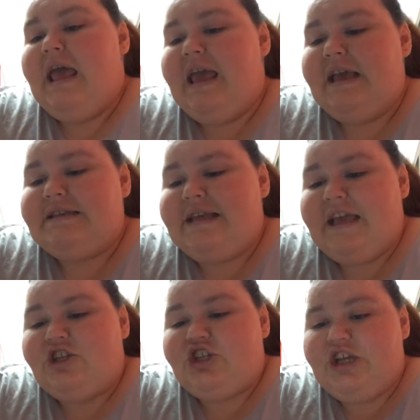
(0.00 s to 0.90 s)
is
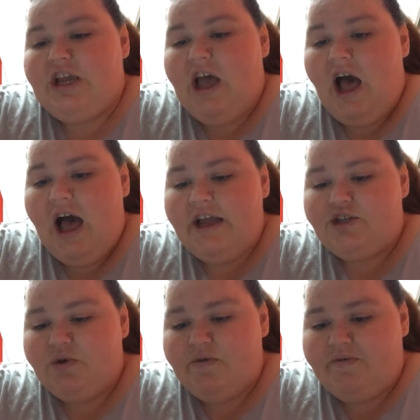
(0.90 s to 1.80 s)
a Schick
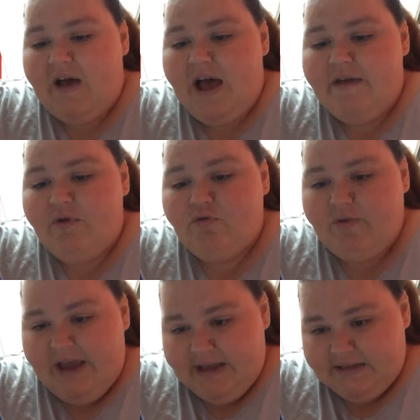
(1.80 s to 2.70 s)
Hydro five
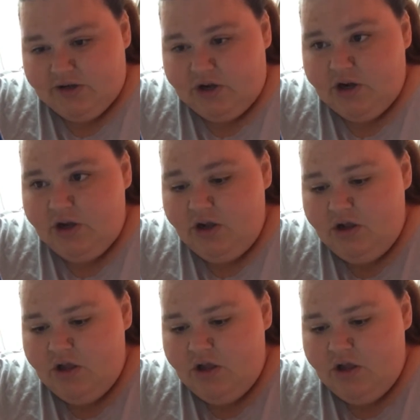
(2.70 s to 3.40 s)
razor,